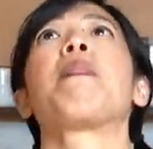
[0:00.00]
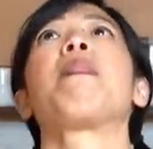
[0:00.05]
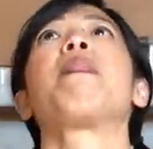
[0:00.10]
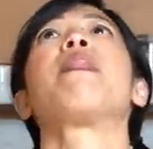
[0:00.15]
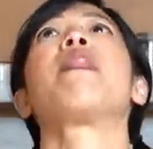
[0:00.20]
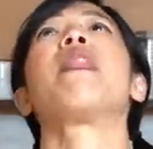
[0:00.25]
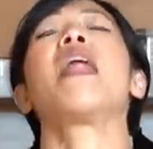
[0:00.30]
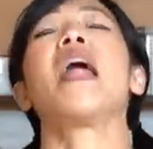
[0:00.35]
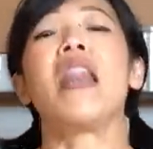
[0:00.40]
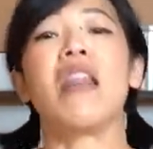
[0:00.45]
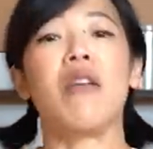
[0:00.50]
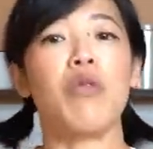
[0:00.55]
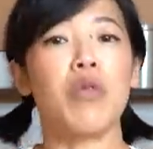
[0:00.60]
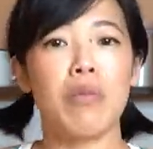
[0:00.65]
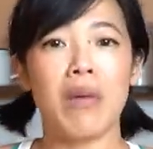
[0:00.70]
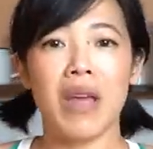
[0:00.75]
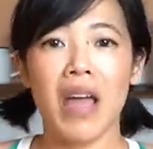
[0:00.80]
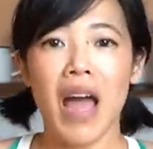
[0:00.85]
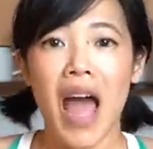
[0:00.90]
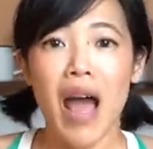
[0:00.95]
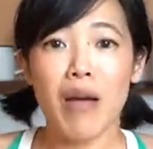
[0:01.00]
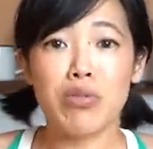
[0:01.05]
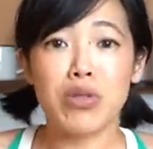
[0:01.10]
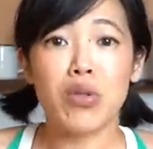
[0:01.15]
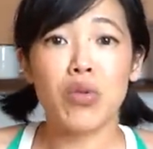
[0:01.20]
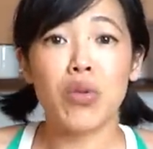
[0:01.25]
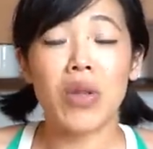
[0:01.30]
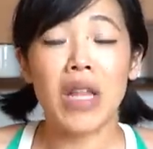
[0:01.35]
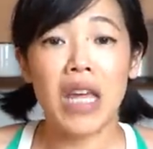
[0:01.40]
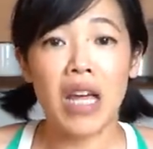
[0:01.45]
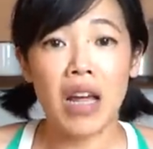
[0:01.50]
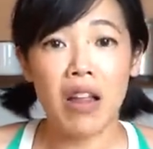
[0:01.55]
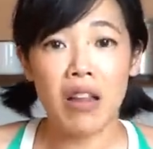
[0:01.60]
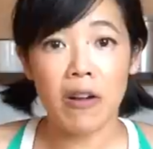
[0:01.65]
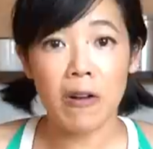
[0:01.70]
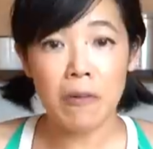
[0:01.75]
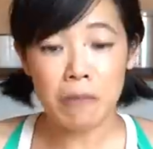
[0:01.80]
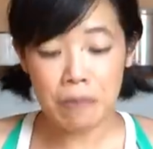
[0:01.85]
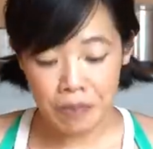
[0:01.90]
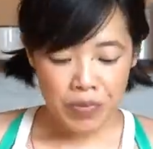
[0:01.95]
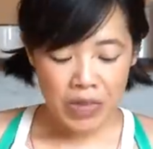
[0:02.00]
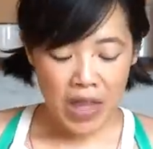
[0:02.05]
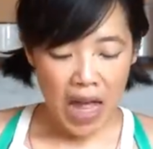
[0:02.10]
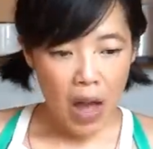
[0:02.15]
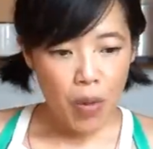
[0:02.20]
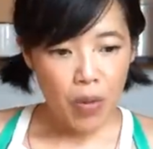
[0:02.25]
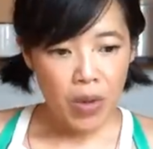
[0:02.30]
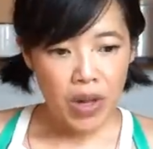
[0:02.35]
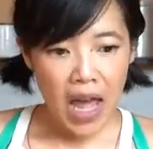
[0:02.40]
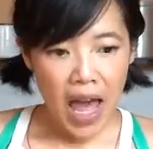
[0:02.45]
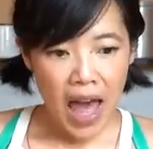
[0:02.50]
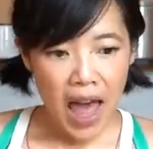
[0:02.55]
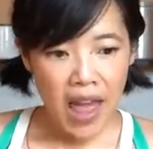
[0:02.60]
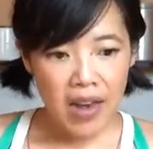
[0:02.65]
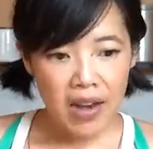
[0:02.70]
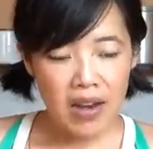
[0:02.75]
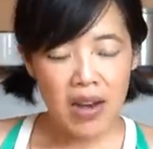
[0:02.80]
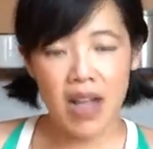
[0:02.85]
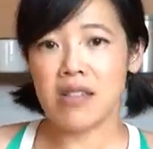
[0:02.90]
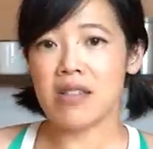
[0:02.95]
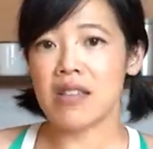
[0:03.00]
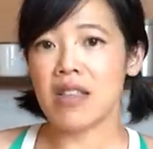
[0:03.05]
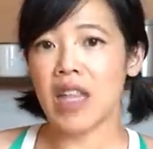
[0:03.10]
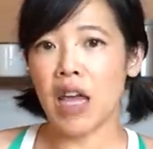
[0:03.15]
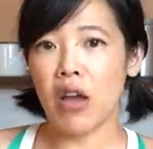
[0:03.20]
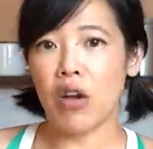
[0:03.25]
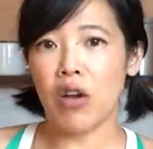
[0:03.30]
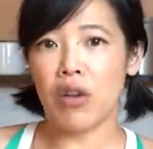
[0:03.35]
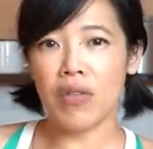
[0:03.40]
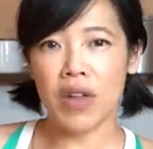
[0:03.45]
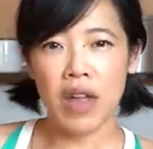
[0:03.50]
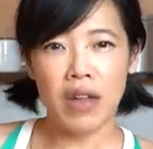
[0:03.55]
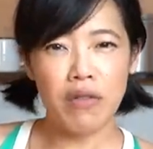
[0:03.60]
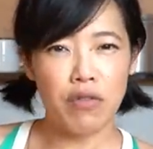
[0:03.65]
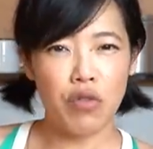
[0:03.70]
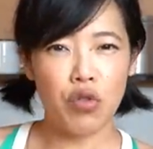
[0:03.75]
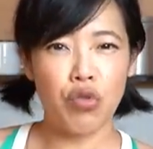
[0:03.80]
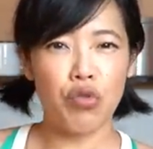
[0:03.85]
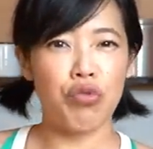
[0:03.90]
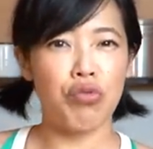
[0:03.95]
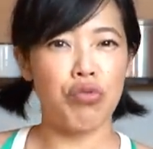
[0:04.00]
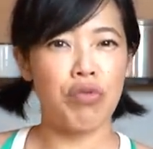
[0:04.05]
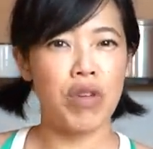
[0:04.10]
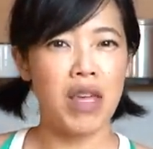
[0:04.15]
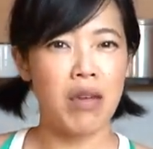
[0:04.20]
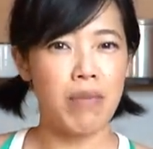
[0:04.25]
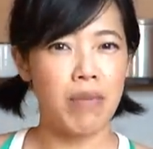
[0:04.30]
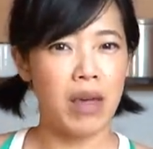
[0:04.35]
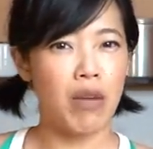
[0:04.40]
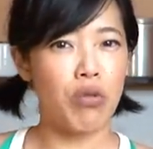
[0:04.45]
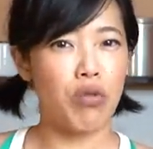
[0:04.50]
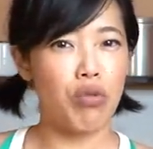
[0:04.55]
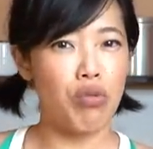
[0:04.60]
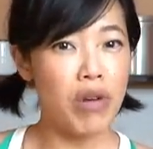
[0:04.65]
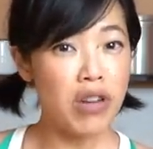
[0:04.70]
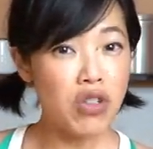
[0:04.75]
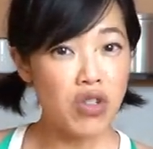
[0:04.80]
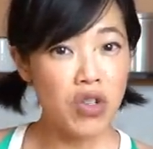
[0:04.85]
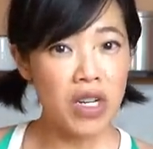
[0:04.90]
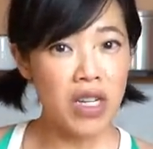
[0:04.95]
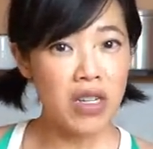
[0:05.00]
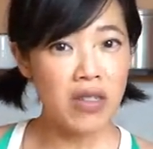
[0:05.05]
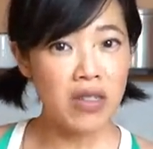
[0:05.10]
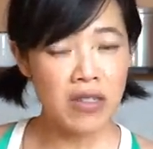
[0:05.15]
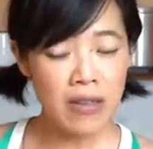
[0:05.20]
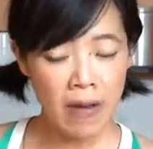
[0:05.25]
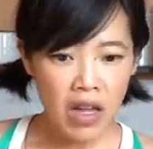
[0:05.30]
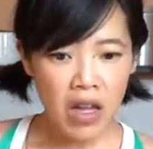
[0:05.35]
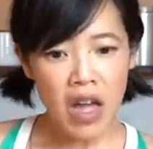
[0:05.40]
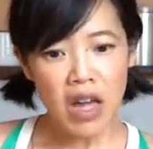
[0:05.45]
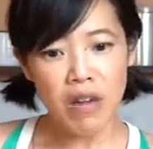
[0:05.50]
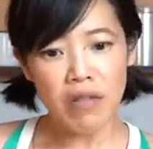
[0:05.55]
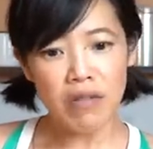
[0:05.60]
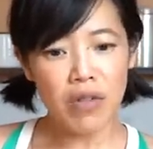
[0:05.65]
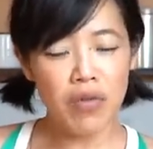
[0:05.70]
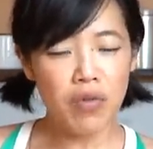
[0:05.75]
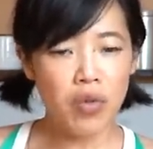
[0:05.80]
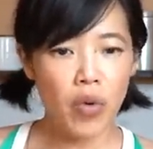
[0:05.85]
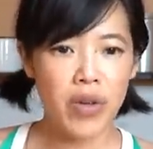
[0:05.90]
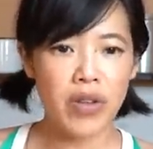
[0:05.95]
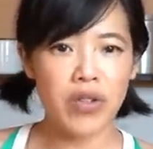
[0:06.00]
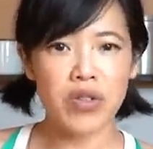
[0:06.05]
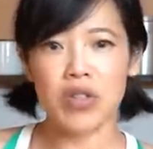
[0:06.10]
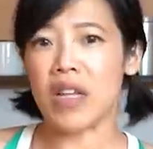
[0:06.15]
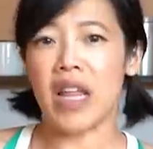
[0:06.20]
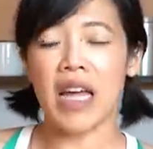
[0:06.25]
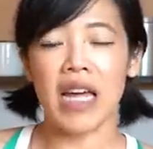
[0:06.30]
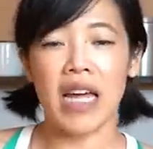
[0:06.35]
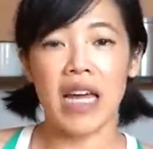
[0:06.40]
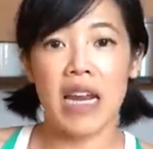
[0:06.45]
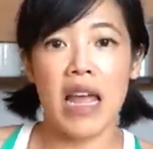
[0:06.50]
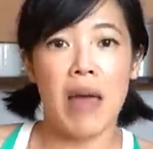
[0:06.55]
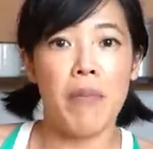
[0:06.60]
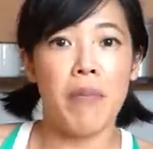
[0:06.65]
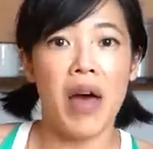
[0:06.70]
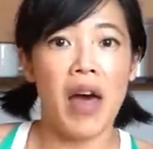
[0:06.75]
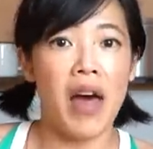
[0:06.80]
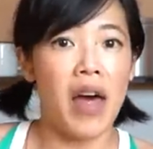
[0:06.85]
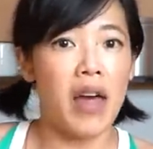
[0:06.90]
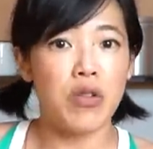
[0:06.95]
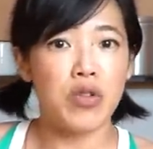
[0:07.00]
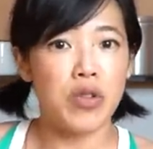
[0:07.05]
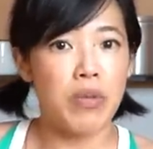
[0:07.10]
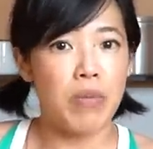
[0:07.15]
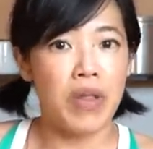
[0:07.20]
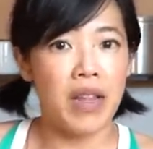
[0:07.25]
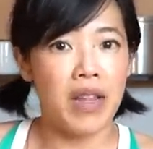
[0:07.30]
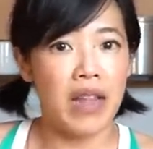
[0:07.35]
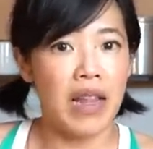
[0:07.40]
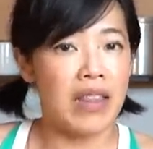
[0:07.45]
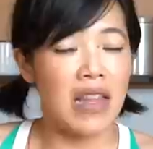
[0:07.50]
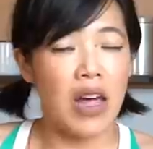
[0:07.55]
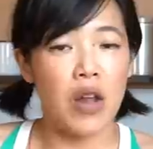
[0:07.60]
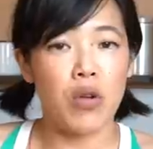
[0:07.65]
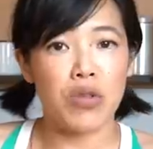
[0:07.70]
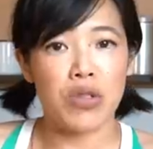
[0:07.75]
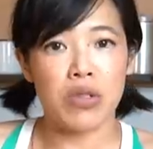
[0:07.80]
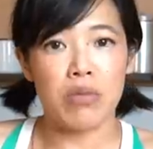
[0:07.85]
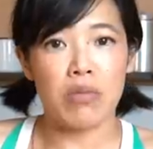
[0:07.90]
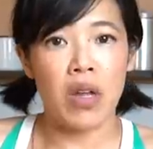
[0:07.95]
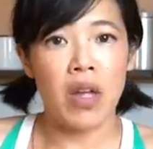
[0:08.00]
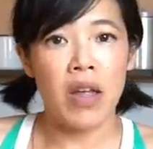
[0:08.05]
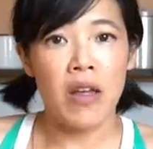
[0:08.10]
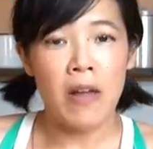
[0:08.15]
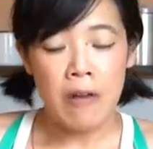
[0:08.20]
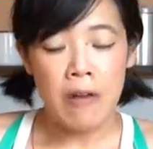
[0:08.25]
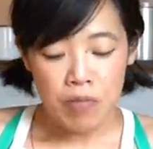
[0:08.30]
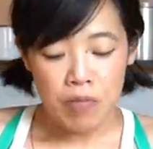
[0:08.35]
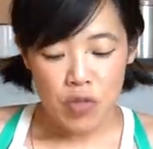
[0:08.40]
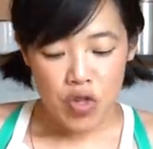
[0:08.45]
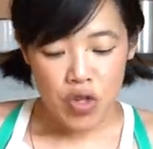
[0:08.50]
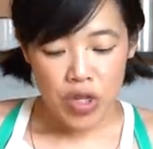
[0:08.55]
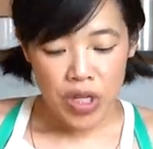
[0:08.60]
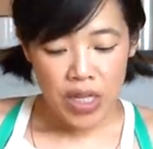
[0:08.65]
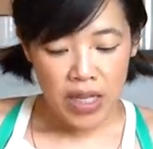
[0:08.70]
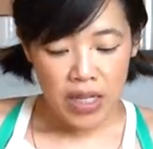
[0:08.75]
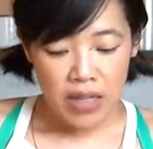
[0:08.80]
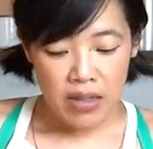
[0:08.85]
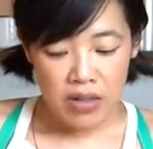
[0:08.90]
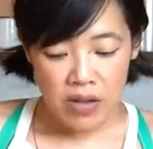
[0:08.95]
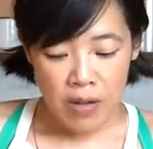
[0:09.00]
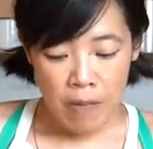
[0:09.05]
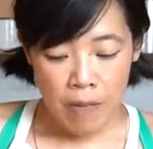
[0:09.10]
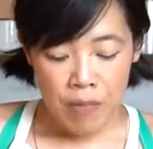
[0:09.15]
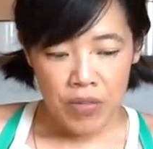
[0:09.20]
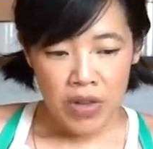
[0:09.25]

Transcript: then it would be absolutely killer. That would add a nice layer of kind of creamy richness, kind of a foil to like crema or something like that, or some cheese.